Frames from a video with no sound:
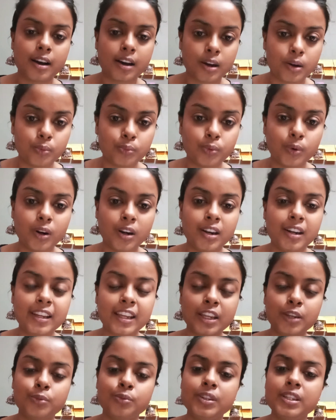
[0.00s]
a world
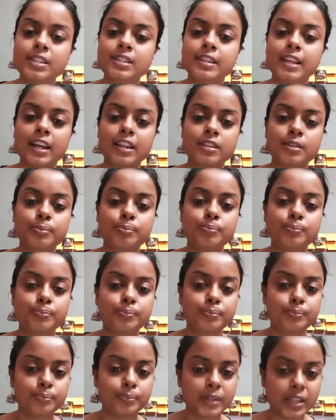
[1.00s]
in which that
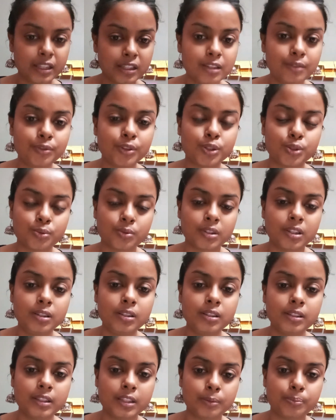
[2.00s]
individual,
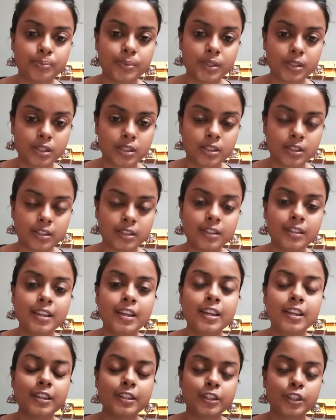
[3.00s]
the person
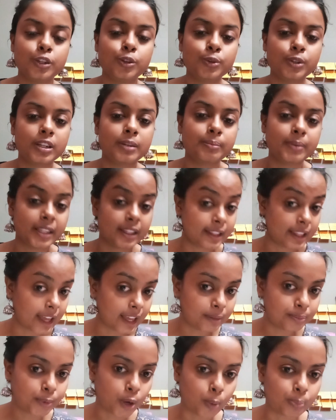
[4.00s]
denoted by
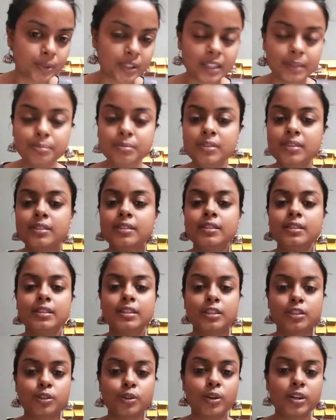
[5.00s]
that proper name,
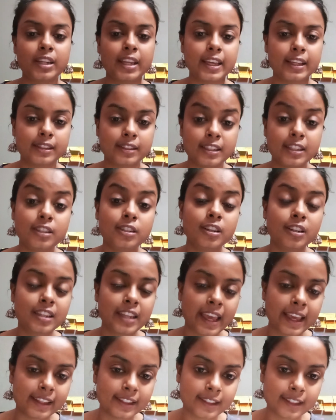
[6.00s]
did
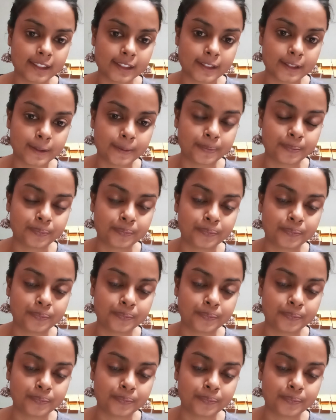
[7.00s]
not exist.